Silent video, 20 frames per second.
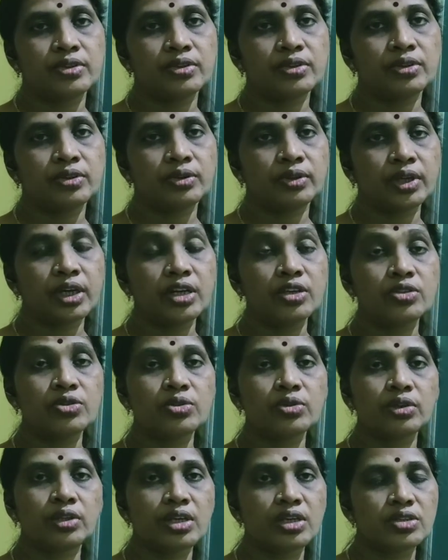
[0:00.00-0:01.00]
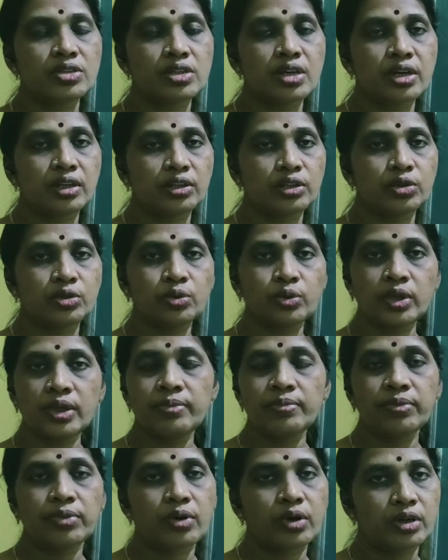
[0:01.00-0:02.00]
Okay, so these are the two
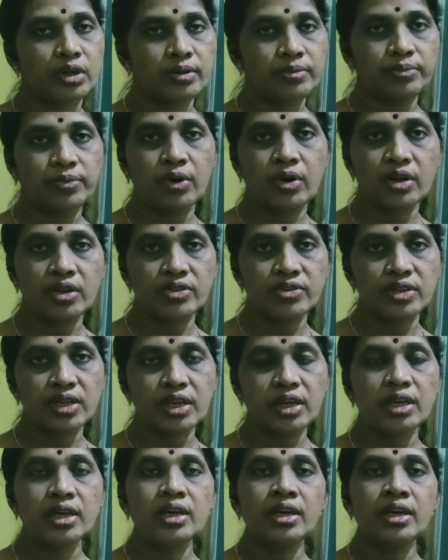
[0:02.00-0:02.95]
important policy